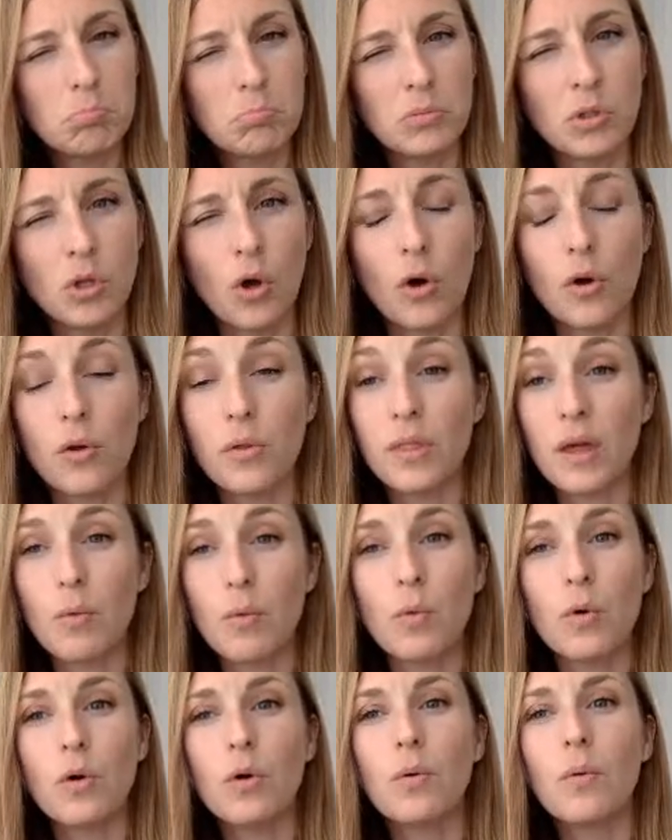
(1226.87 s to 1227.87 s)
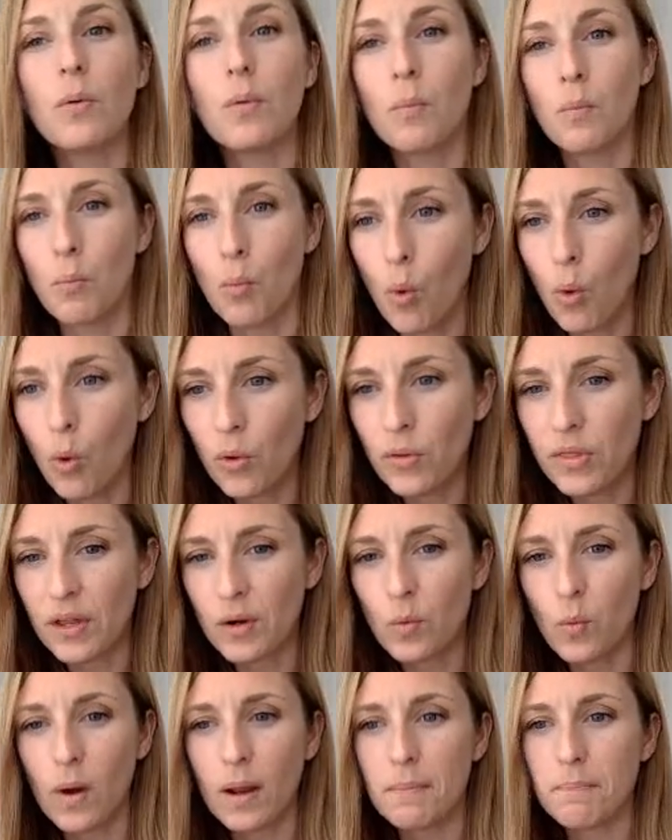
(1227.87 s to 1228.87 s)
No, there were more
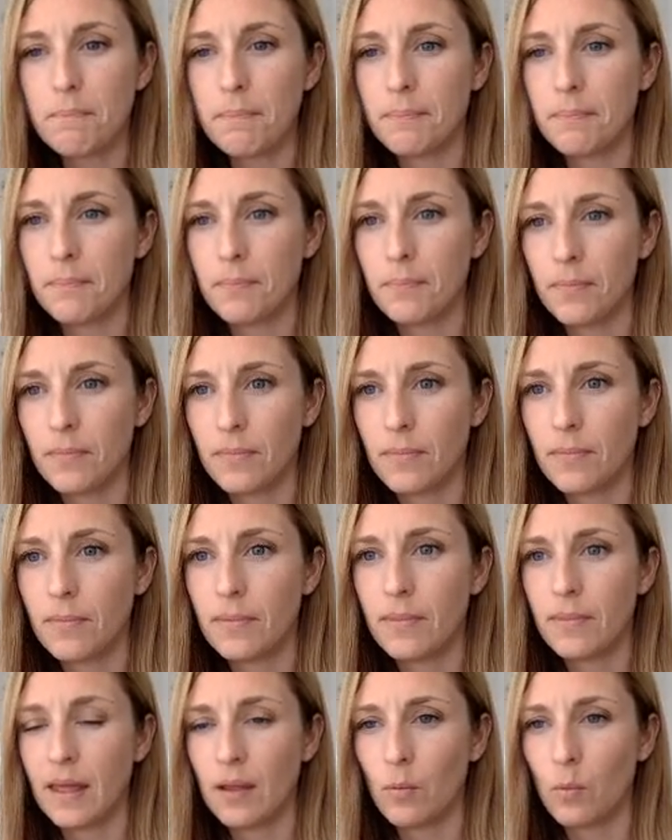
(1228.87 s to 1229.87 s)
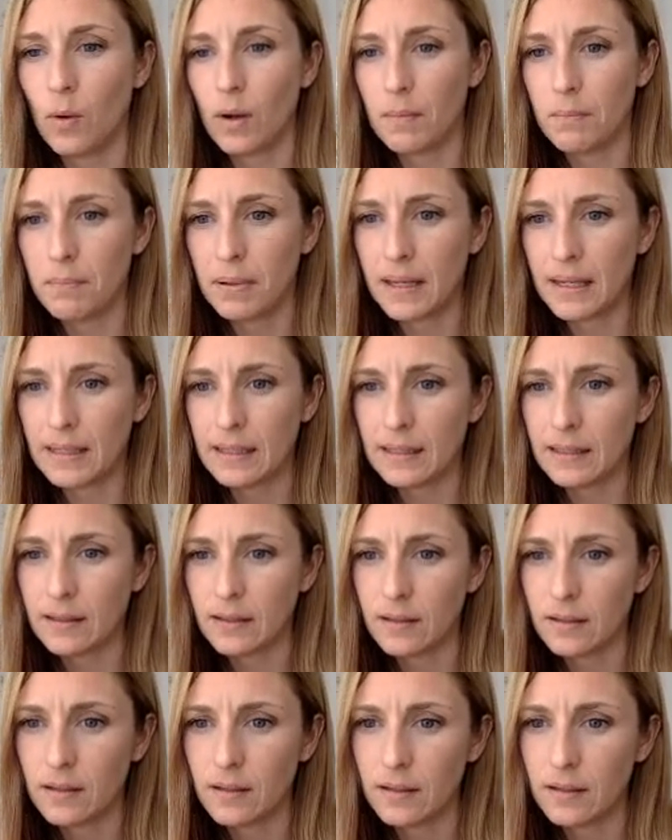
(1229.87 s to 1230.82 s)
than one penny.